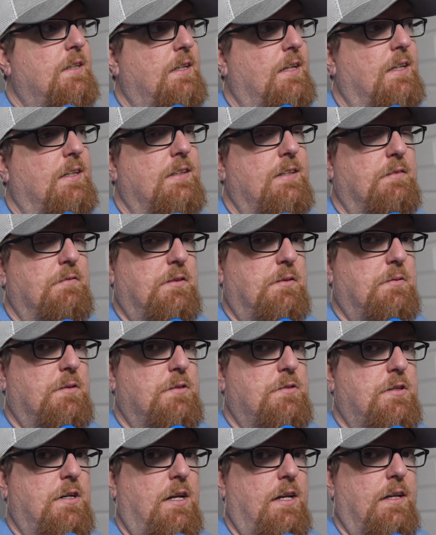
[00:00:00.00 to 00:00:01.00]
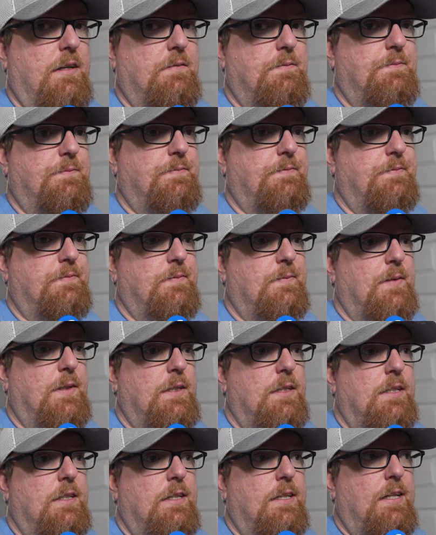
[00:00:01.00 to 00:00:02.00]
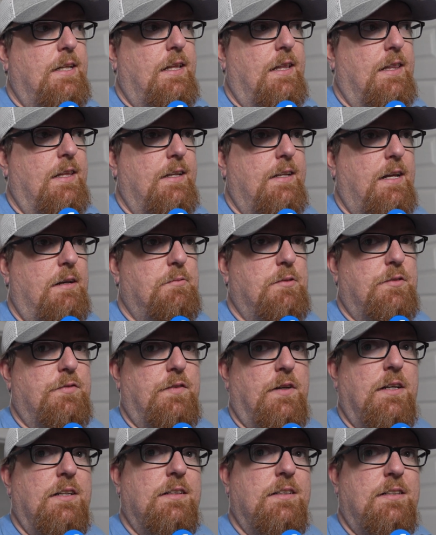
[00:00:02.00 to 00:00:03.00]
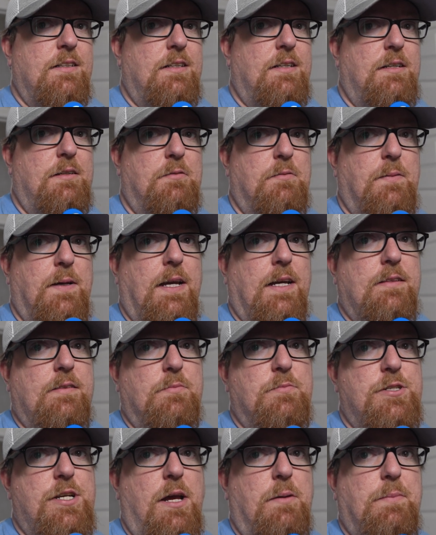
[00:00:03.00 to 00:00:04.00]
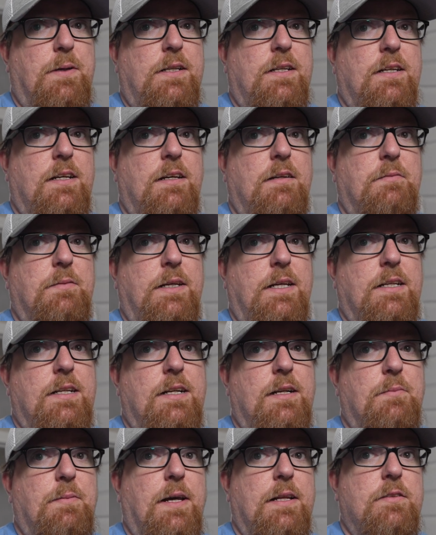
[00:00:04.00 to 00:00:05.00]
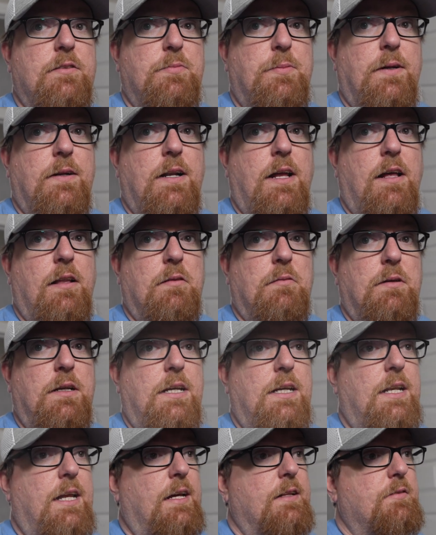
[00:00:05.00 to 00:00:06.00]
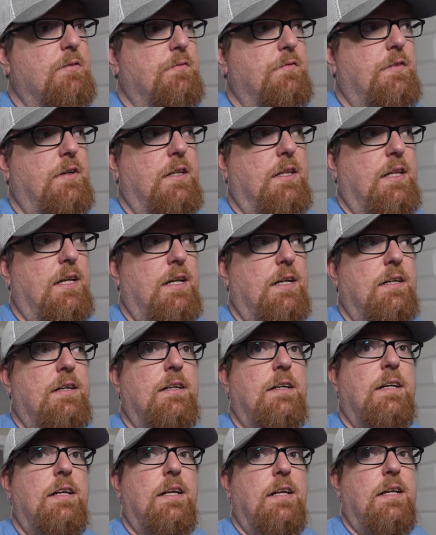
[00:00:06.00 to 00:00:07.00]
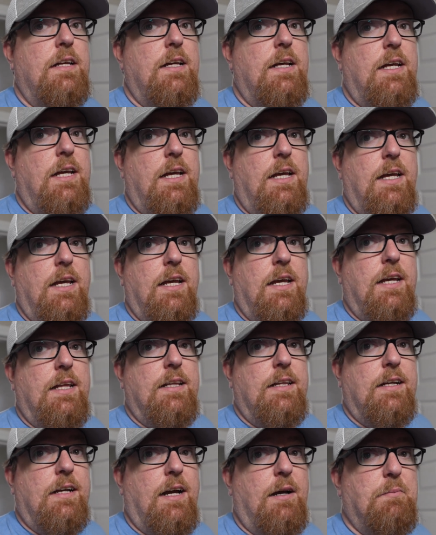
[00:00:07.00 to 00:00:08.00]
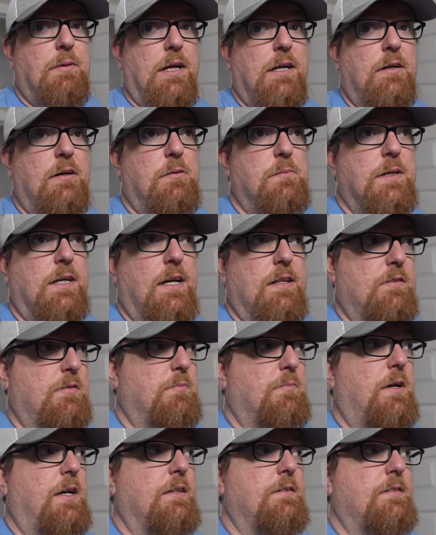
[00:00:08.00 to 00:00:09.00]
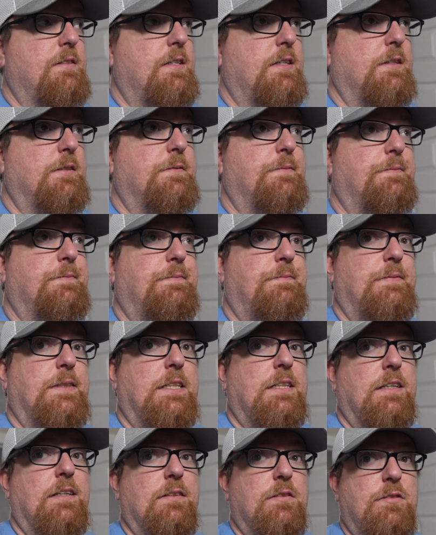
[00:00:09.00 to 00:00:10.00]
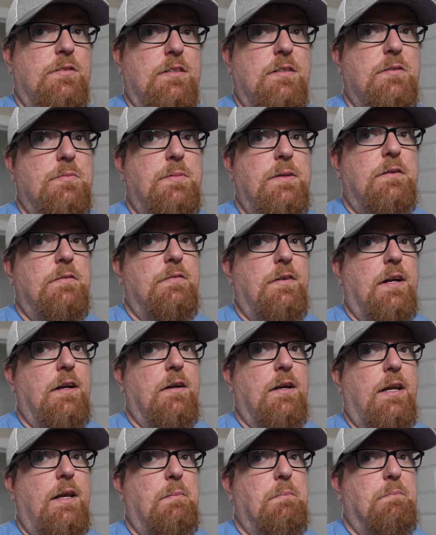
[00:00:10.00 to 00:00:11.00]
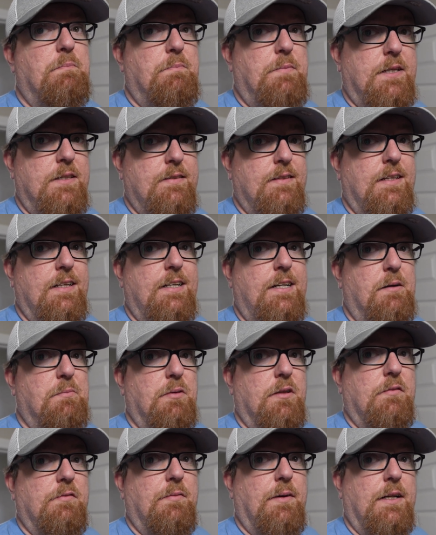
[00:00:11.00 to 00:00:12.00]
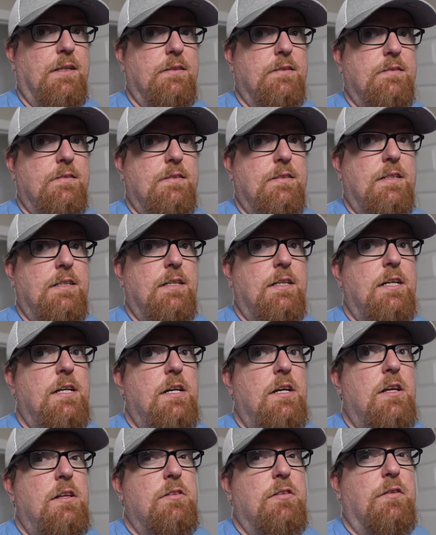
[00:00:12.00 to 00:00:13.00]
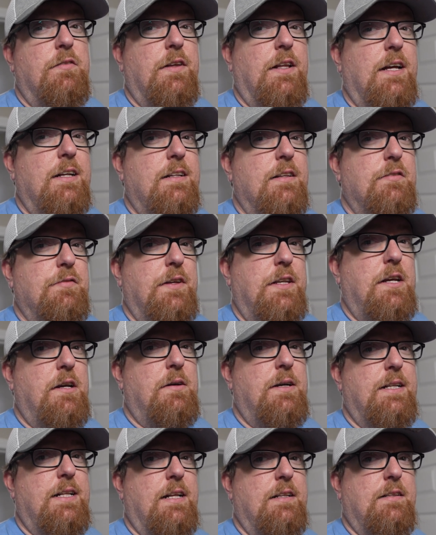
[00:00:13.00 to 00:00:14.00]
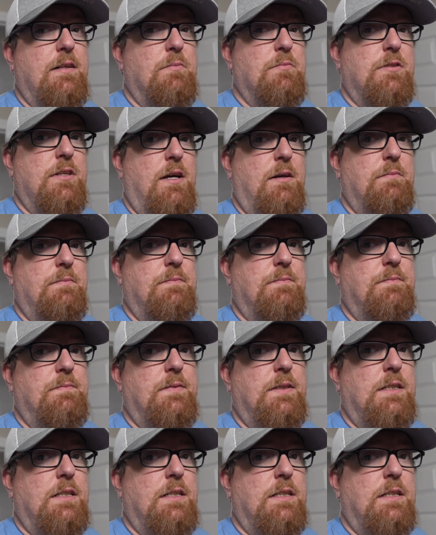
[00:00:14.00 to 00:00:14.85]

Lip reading: And definitely worth trying. The day was fun. We got some shopping done. We ended up at Spirit Halloween, had some fun there. and then got back home and got some rest too, because it's been a very busy couple of months. So if you like this video, hit that thumbs up.